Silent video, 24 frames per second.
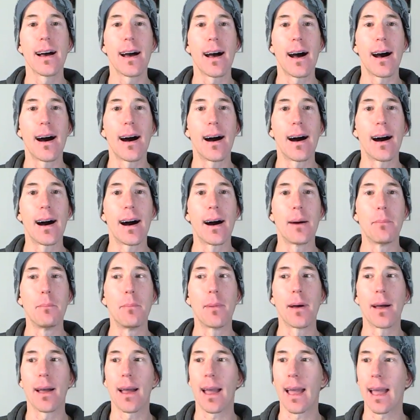
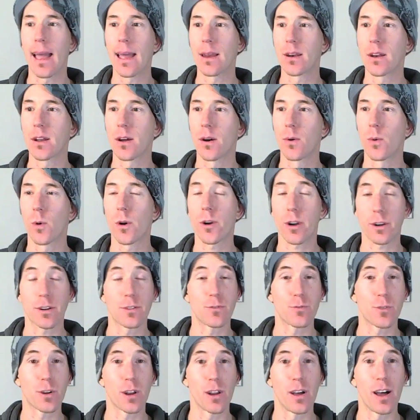And what I
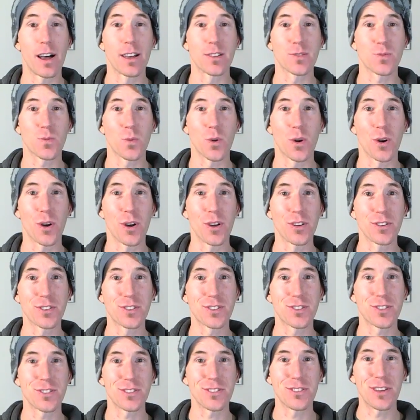didn't realize
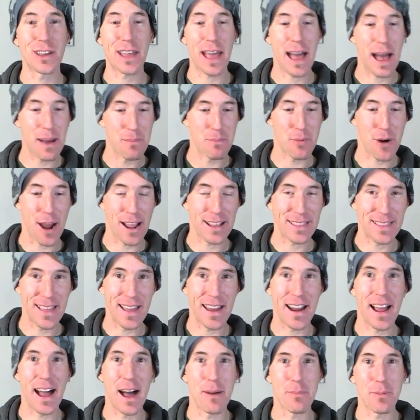was you can't break
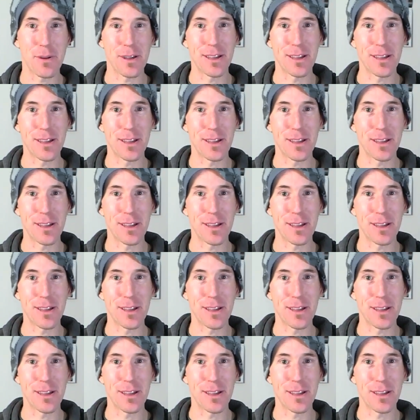that up.